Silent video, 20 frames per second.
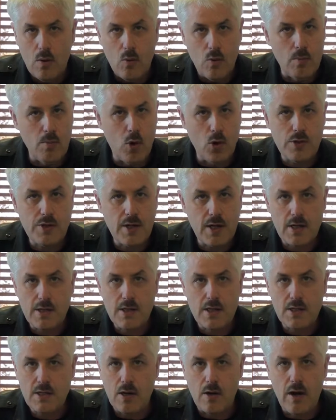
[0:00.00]
when most
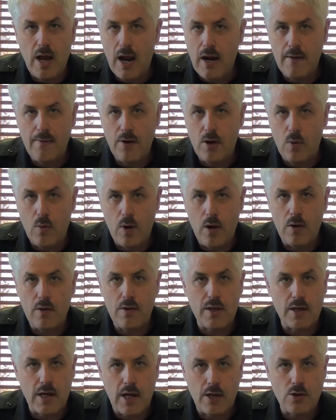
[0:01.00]
citizens are not even aware
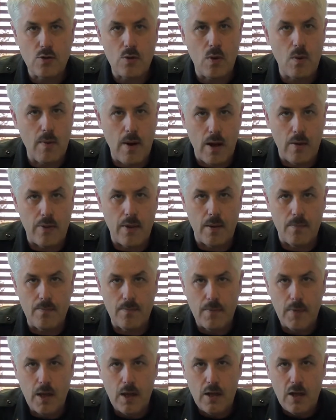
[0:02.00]
of the danger around
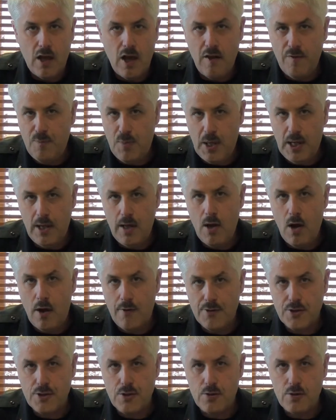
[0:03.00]
them, FPD
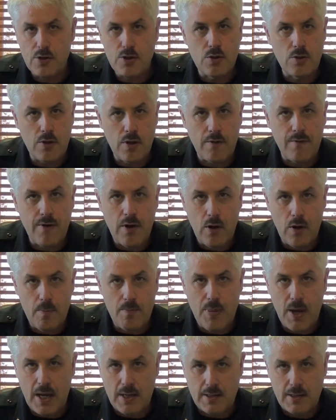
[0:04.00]
officers do their very
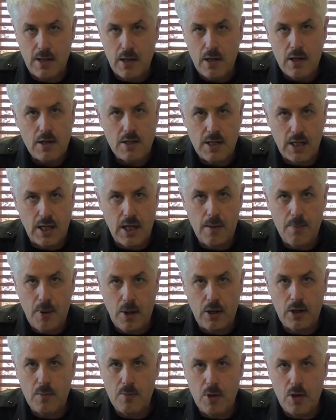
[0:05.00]
best to keep
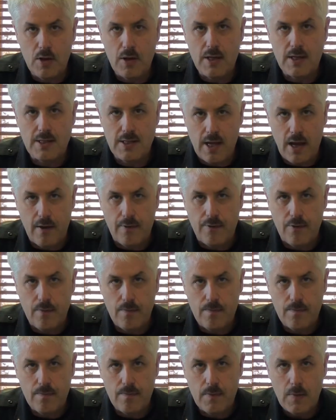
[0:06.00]
our community safe.
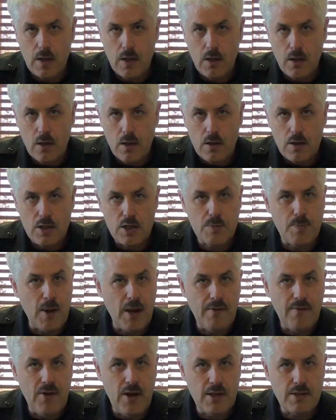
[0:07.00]

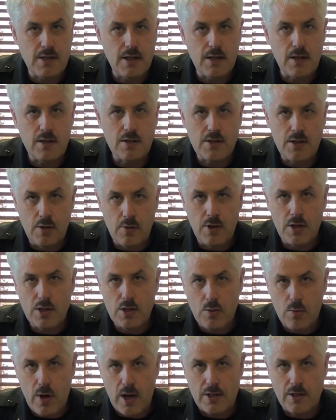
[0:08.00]
Despite facing serious
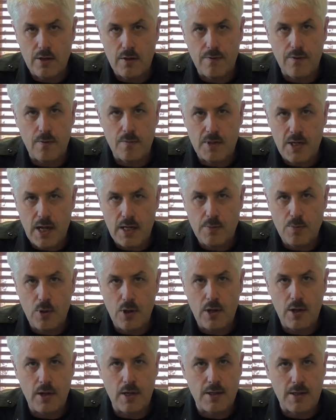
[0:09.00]
threats from
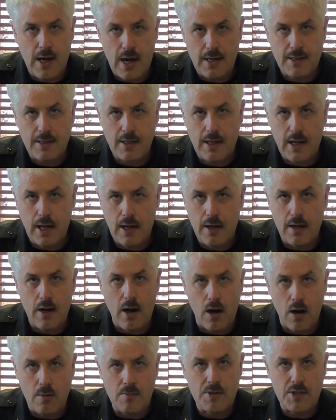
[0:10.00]
desperate, intoxicated,
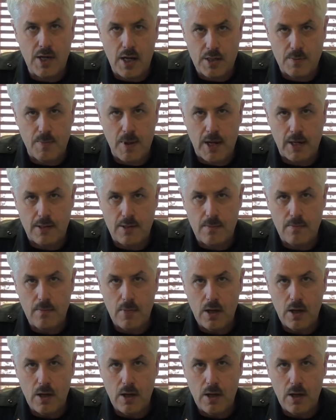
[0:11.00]
armed suspects,